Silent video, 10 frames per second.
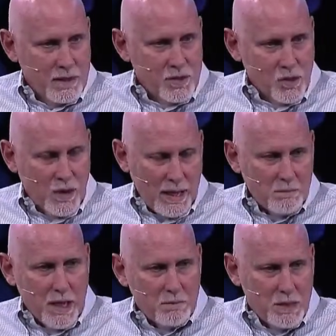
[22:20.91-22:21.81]
And so
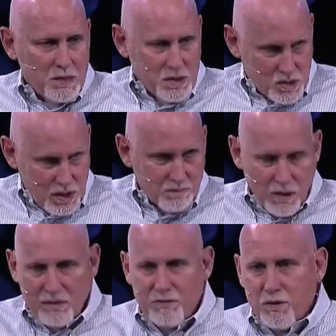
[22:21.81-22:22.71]
that might be
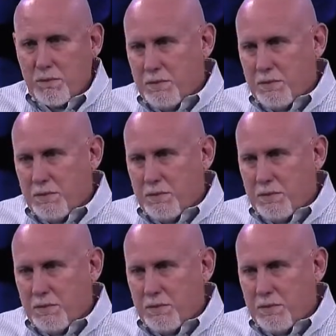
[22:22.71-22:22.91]
something for the